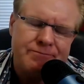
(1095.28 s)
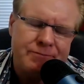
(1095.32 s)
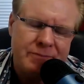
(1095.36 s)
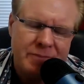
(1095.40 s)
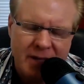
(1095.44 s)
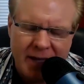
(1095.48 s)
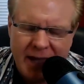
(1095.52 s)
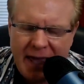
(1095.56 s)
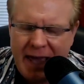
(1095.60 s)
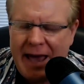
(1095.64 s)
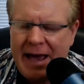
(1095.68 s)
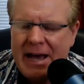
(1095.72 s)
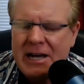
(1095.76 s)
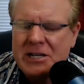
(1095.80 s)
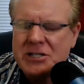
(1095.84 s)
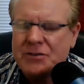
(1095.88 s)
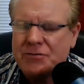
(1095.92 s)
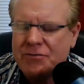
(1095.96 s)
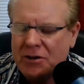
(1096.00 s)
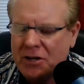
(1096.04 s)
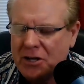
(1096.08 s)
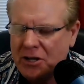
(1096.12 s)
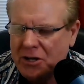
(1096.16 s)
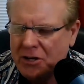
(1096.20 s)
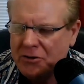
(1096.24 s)
the cash
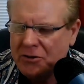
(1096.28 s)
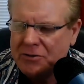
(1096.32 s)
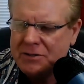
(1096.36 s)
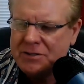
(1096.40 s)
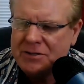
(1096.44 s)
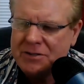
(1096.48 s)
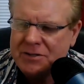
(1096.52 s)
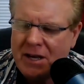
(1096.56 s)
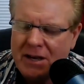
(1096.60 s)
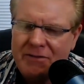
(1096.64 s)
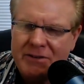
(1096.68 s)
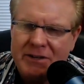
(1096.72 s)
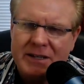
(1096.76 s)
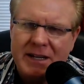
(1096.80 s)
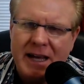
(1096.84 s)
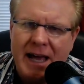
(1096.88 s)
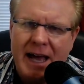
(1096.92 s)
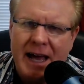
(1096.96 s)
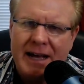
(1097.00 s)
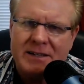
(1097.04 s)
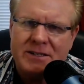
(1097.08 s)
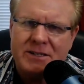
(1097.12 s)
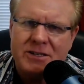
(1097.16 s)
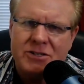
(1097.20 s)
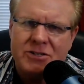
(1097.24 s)
flow and saving
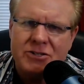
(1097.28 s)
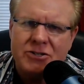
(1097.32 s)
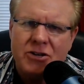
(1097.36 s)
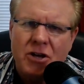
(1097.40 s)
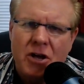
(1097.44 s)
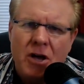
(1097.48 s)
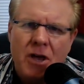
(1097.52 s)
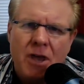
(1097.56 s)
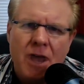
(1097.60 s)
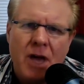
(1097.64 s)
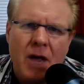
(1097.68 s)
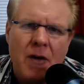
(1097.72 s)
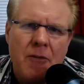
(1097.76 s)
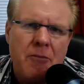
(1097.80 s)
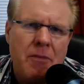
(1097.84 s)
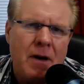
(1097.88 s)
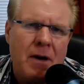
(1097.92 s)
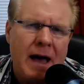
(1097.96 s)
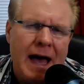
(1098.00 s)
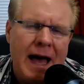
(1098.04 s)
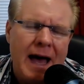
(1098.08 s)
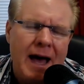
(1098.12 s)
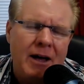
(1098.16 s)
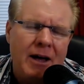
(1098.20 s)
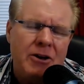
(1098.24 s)
taxes
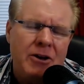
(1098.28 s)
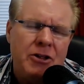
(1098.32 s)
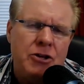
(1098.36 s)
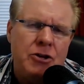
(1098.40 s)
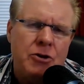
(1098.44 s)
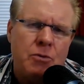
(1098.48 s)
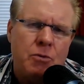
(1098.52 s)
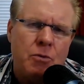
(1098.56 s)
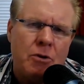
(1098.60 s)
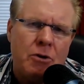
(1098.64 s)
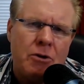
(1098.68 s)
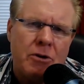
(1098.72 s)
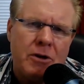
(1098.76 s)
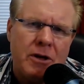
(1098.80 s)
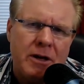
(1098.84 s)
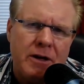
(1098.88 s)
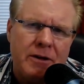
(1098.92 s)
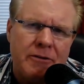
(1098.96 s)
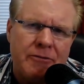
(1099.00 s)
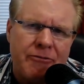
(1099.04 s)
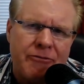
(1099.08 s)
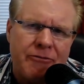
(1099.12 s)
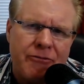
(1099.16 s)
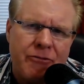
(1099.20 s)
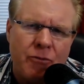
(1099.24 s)
but how do you work
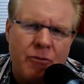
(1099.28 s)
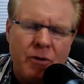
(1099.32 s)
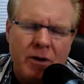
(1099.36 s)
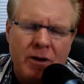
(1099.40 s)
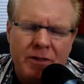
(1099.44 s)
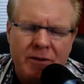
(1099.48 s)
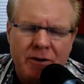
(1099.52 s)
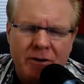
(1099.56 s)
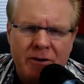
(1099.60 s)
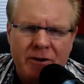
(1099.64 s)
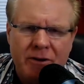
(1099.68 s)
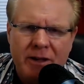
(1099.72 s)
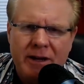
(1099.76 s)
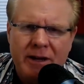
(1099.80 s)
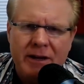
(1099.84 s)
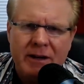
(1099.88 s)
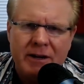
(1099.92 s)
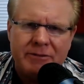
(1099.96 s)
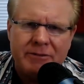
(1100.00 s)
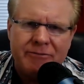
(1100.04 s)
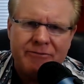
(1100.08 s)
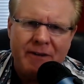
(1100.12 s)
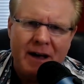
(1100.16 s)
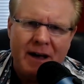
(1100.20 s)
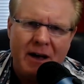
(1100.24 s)
it when they're needing
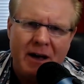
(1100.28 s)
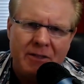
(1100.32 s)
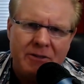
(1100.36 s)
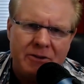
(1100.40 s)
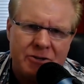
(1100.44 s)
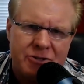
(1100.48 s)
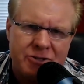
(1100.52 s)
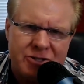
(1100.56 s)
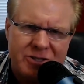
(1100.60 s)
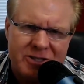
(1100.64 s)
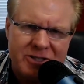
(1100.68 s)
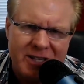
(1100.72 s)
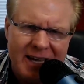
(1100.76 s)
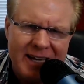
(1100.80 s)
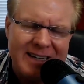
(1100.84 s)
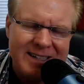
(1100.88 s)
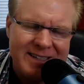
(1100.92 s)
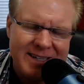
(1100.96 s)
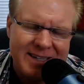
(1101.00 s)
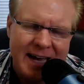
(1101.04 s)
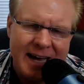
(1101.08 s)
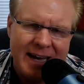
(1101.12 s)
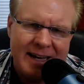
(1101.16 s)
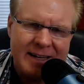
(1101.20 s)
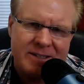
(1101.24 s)
to file their state
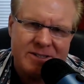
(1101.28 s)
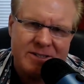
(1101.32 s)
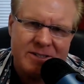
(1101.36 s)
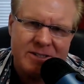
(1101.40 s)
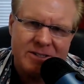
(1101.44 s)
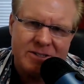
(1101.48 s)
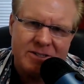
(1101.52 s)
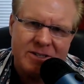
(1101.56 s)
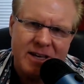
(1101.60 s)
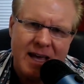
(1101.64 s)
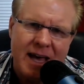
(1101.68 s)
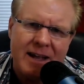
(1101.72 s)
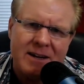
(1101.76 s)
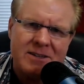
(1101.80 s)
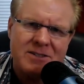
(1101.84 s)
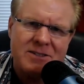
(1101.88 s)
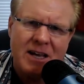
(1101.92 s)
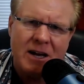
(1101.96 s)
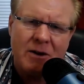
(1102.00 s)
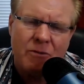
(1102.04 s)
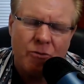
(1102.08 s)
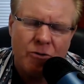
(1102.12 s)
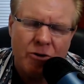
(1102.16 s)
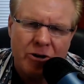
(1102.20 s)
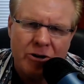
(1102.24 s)
taxes? How does
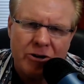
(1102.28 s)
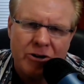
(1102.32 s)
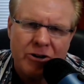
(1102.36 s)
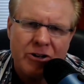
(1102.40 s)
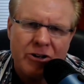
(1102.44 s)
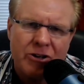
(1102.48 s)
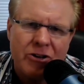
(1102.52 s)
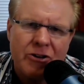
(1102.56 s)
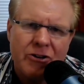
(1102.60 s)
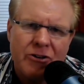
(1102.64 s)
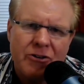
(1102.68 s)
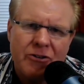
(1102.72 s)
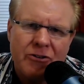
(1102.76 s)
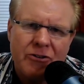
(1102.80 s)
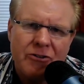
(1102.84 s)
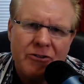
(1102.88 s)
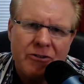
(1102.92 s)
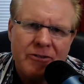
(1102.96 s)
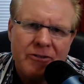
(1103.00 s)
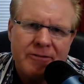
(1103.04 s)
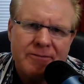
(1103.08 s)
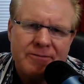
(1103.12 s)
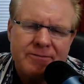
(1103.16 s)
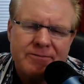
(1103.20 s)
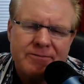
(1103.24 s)
that work? Yeah, that's a